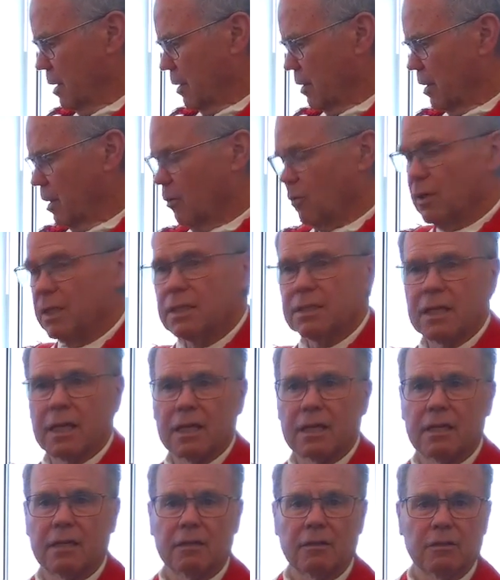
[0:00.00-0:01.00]
that we
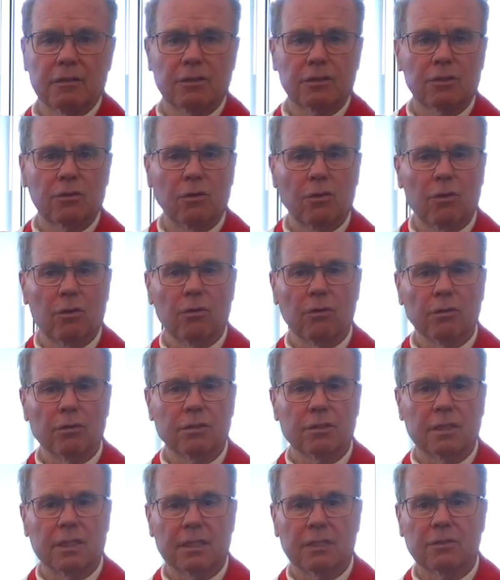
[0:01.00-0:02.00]
take into
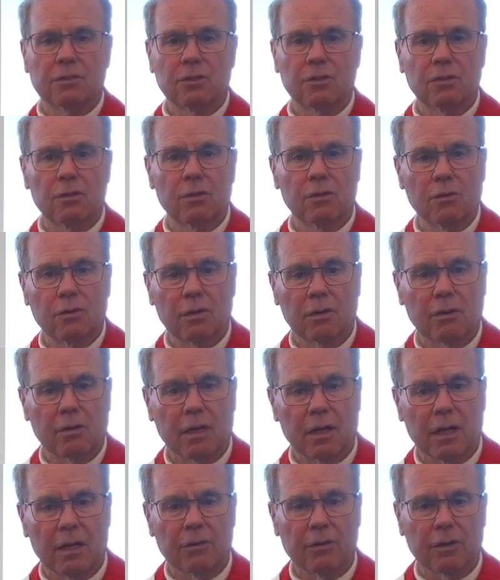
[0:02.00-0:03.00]
schools and to
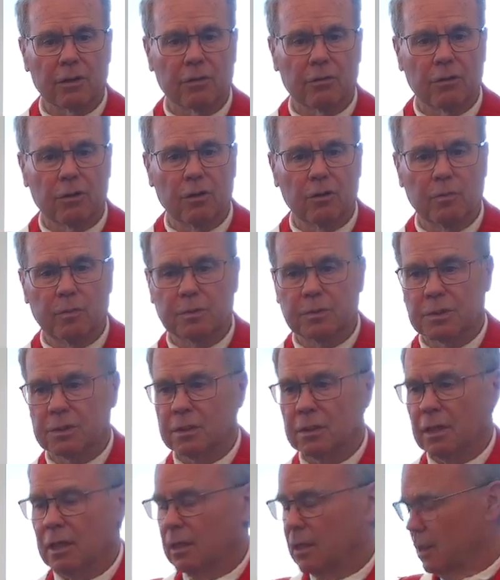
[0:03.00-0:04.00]
other groups